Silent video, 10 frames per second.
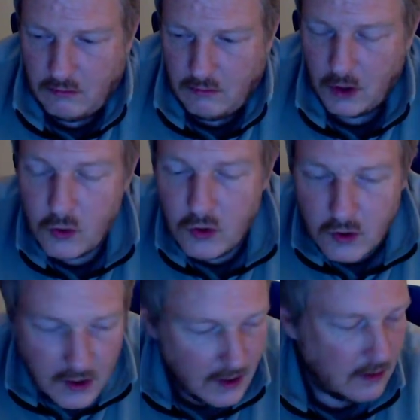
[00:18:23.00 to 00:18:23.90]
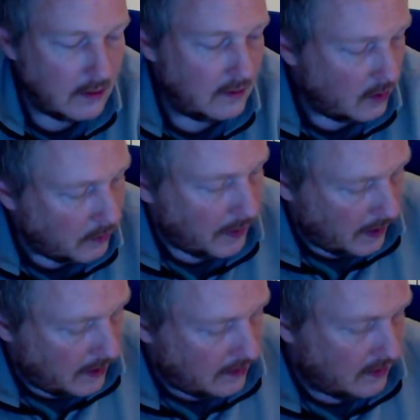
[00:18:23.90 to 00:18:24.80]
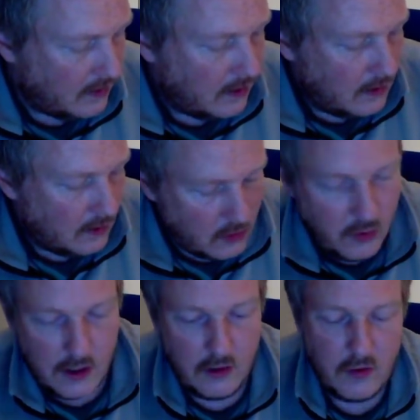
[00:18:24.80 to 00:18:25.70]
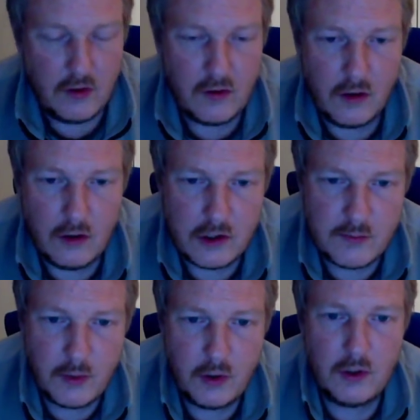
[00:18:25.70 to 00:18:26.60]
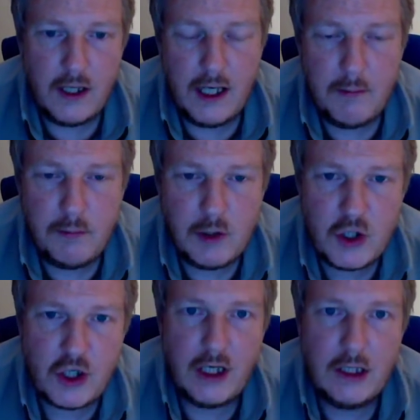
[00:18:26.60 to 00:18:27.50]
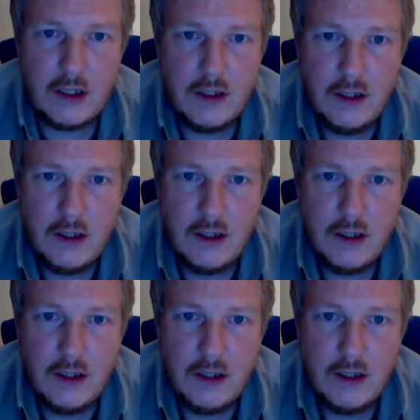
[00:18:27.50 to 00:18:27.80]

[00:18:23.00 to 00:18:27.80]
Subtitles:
No, you didn't. You paid $200 per Apple share.